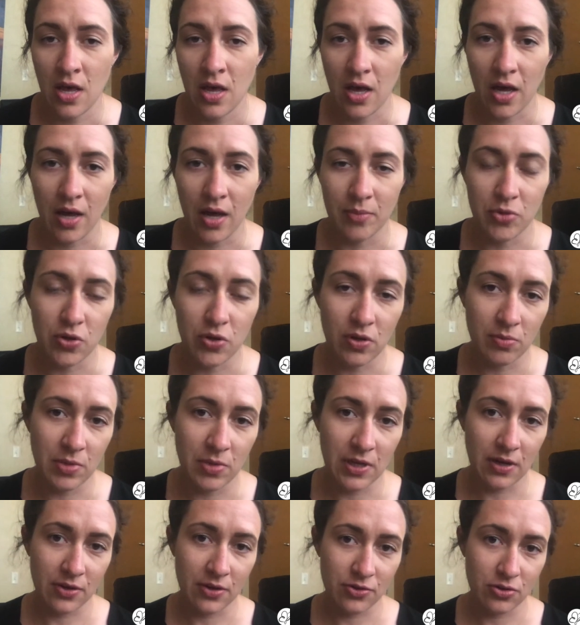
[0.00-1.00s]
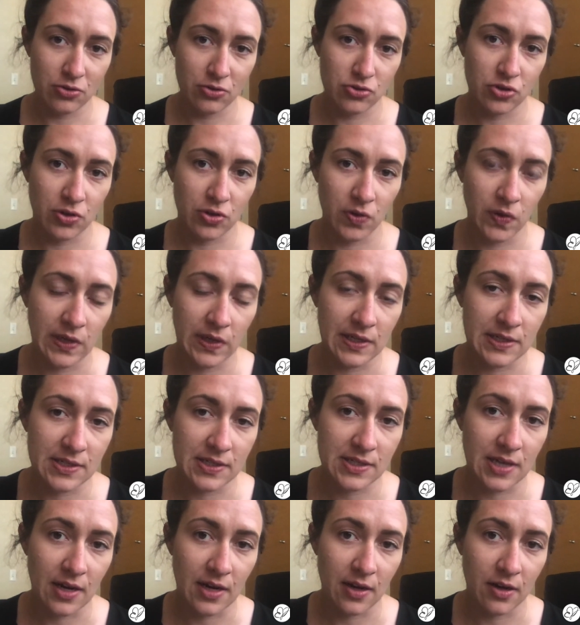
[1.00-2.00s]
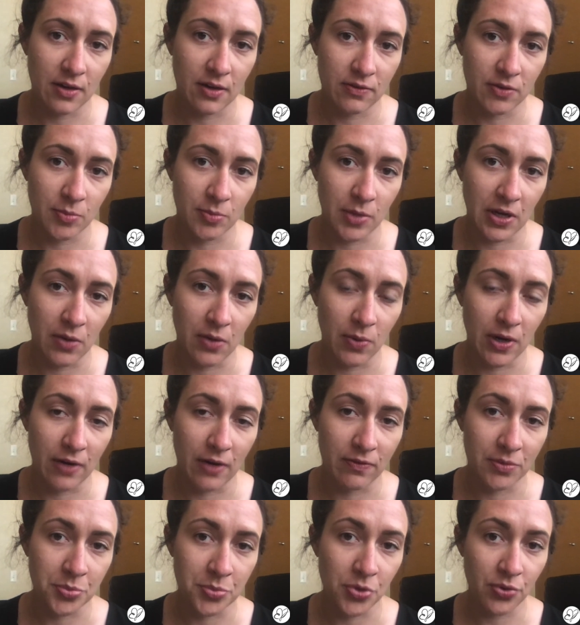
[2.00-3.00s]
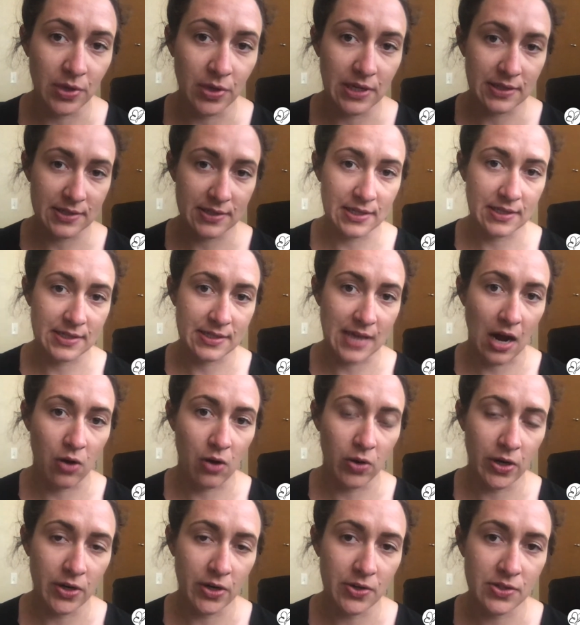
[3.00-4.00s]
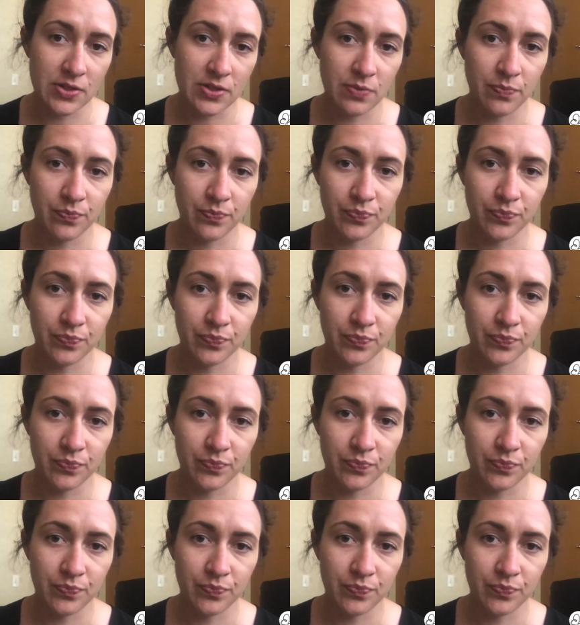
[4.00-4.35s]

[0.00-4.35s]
You could be under general anesthetic from anywhere from 3 to 6 hours.